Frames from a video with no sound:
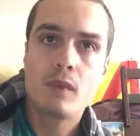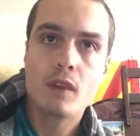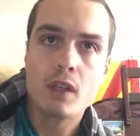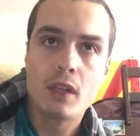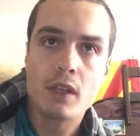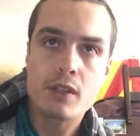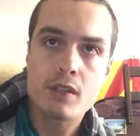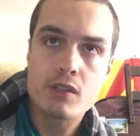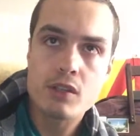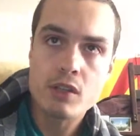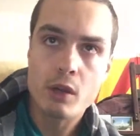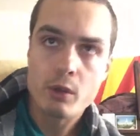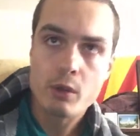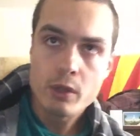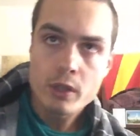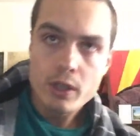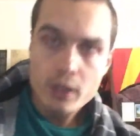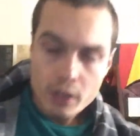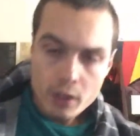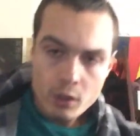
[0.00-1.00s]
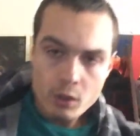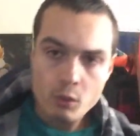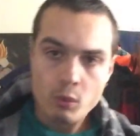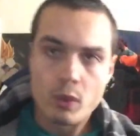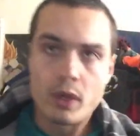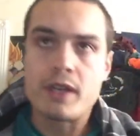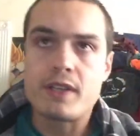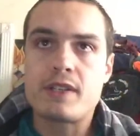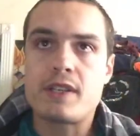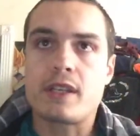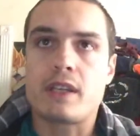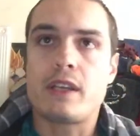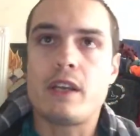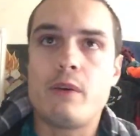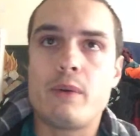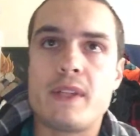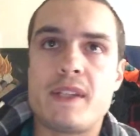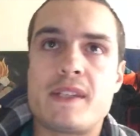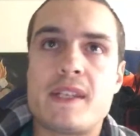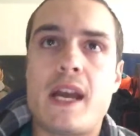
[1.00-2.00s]
And so where does it go
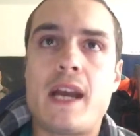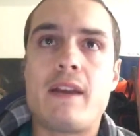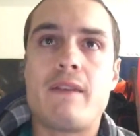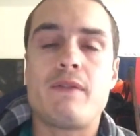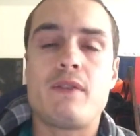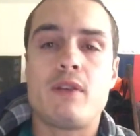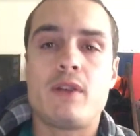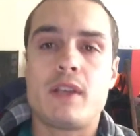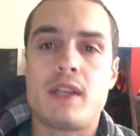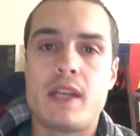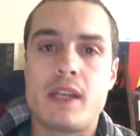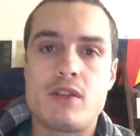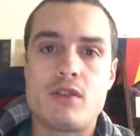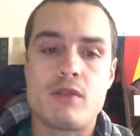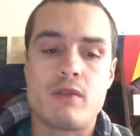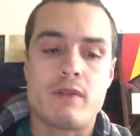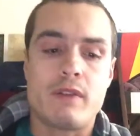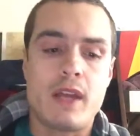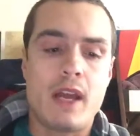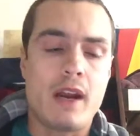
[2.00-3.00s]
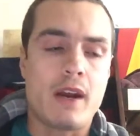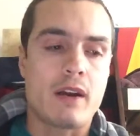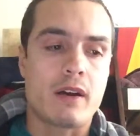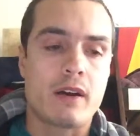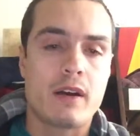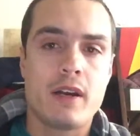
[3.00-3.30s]
inside of you to get you there?